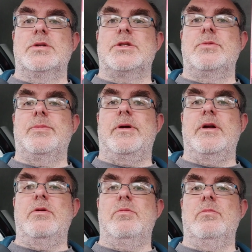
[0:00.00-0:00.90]
Super
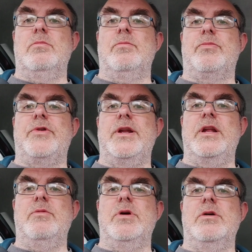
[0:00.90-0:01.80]
Mario
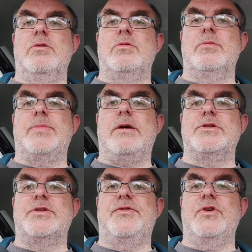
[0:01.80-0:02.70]
3D World with
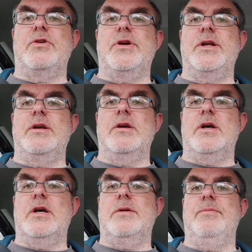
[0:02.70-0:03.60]
Bowser's Fury.
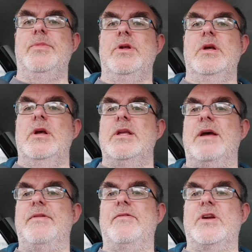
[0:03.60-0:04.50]
Um,
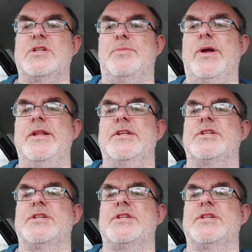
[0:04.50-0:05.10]
yeah, I've never actually played